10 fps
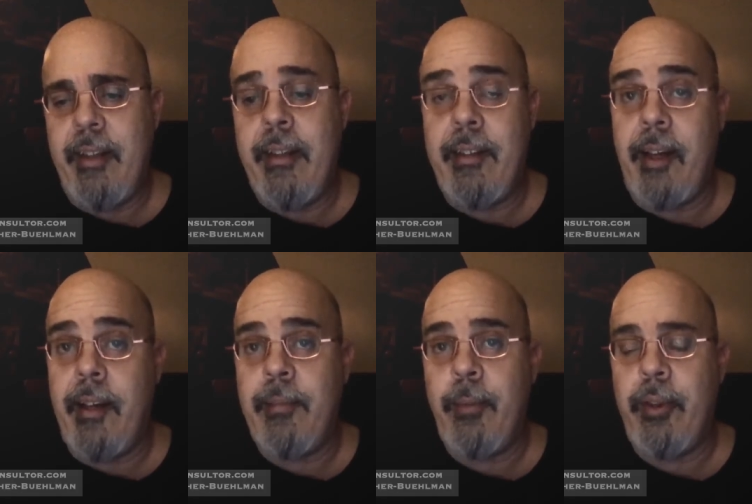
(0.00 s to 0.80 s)
and his
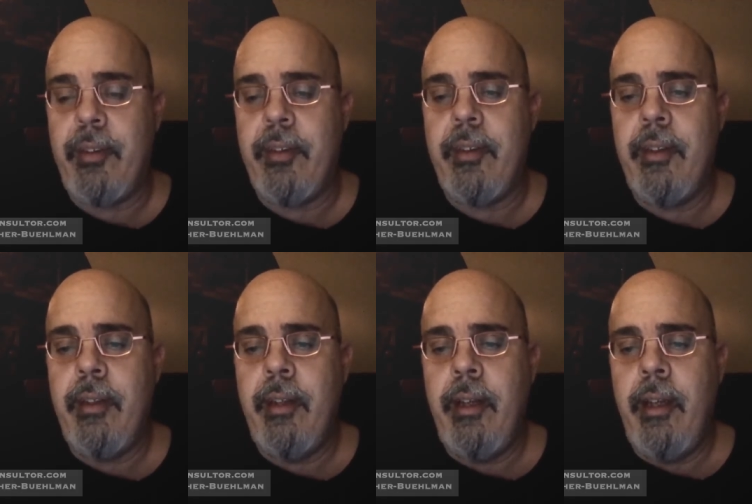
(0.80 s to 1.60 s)
eyes moistened.
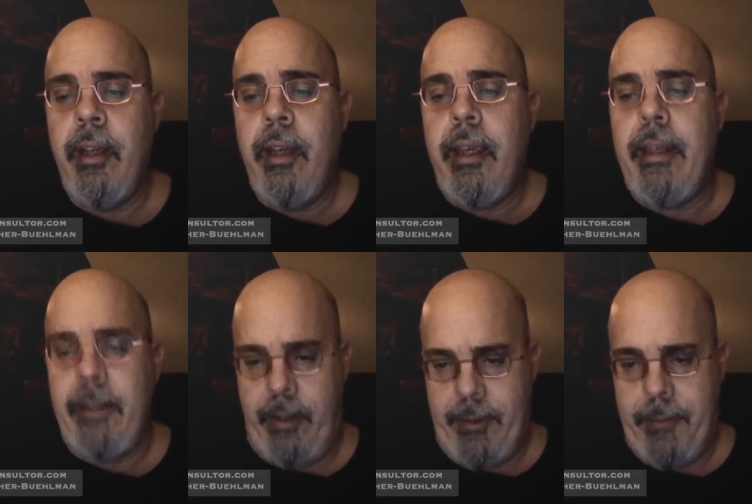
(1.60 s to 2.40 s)
He
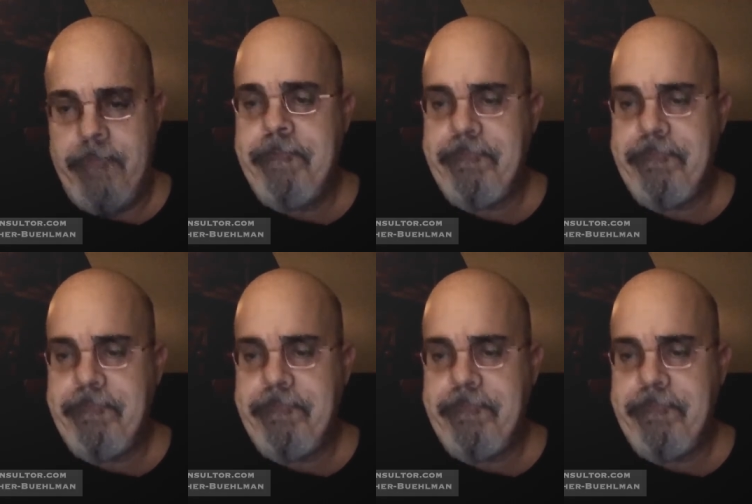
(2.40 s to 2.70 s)
nodded.